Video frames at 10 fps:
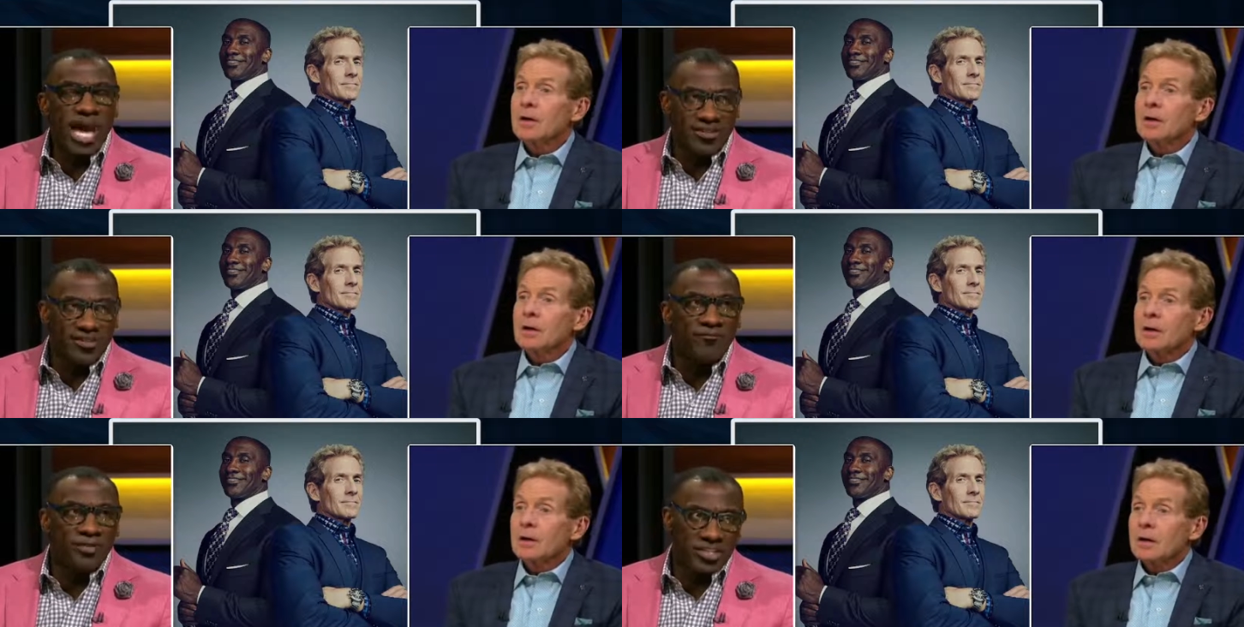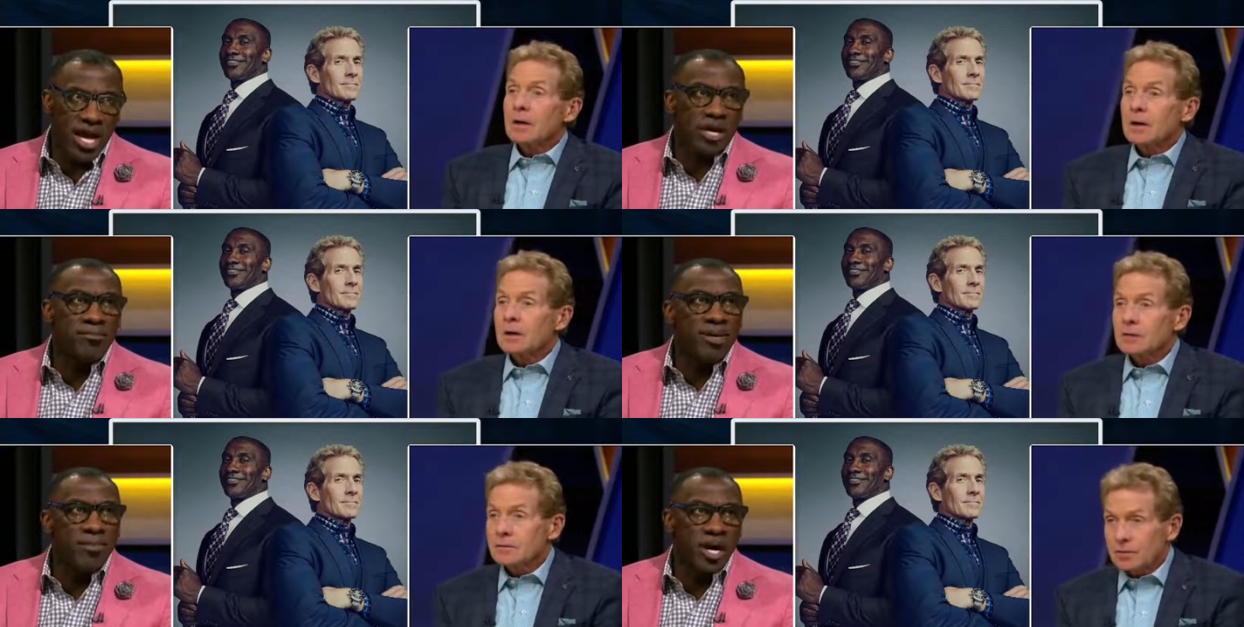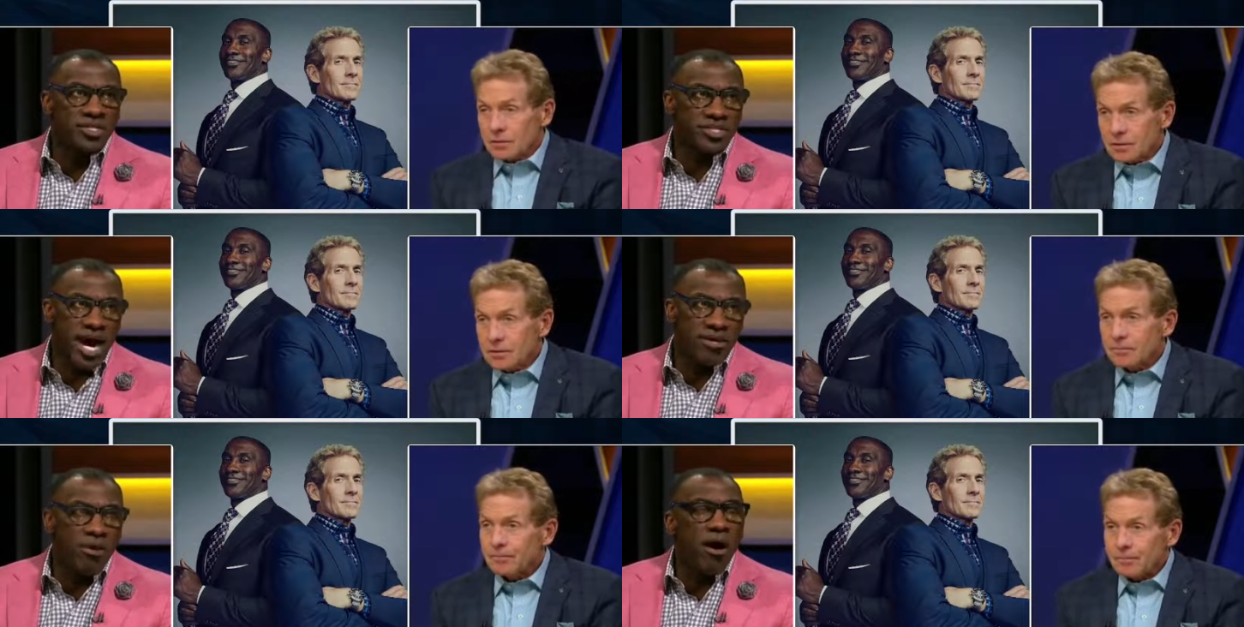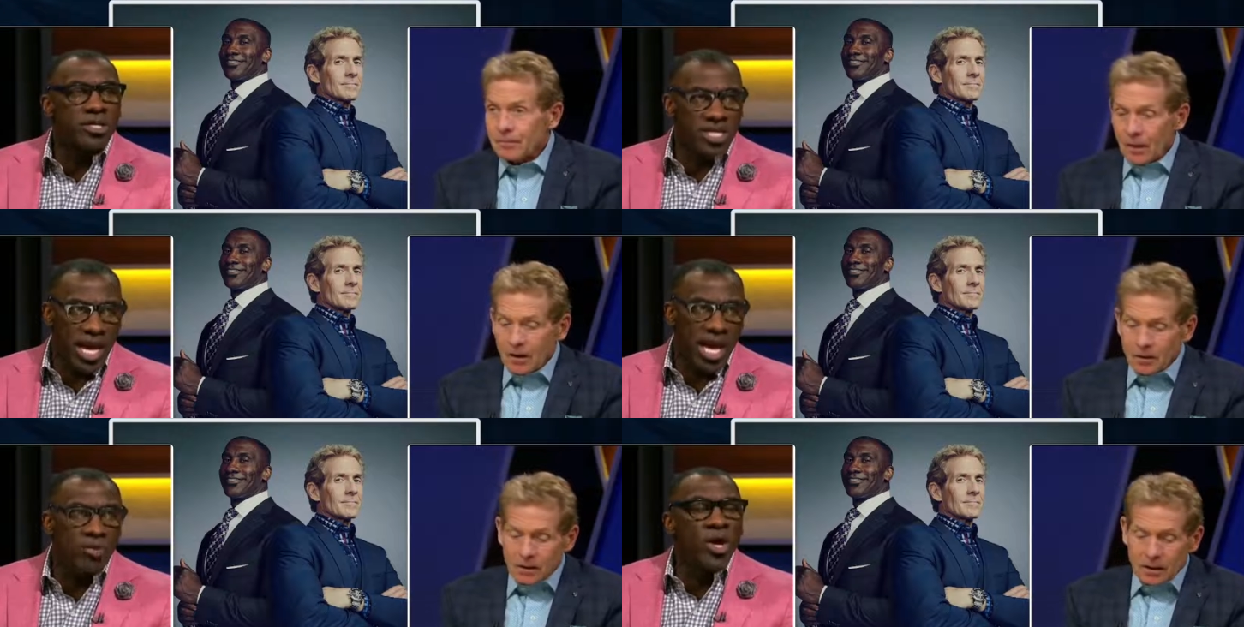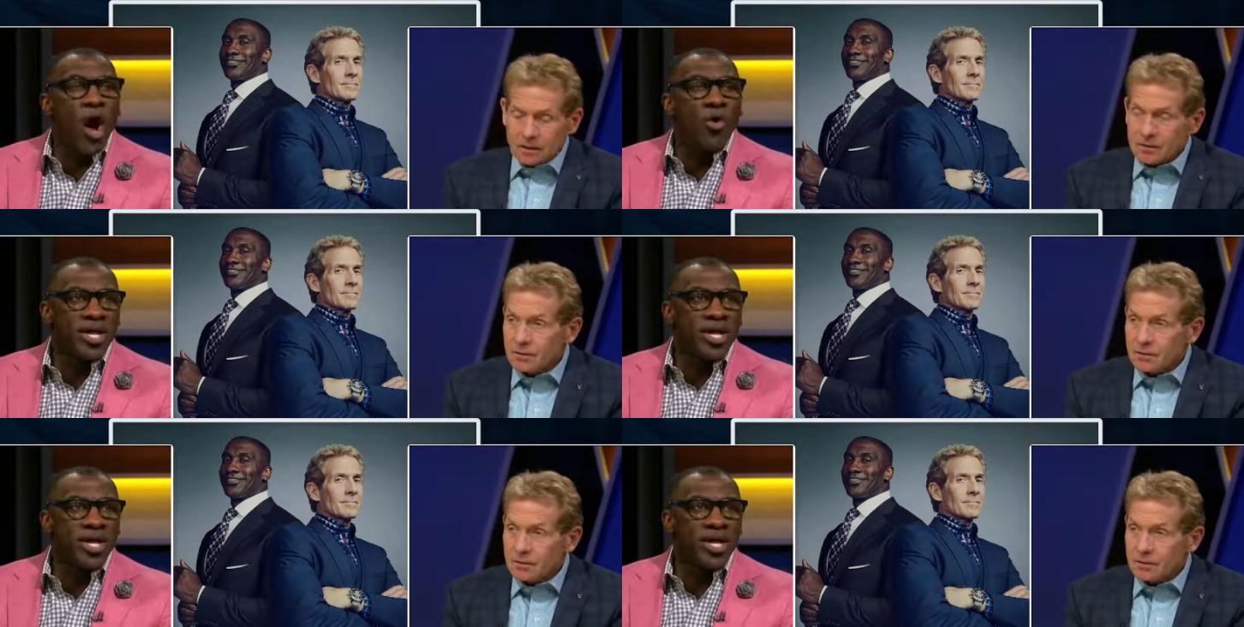Speaker 1: got some for Siakam and, and uh, Scottie Barnes. Yeah, okay. we owe